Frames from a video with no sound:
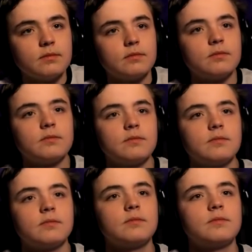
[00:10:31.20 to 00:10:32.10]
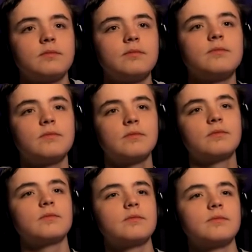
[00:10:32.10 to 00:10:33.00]

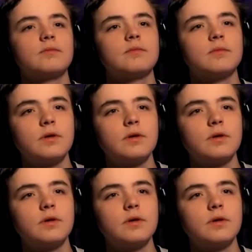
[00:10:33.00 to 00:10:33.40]
The person shown says nothing.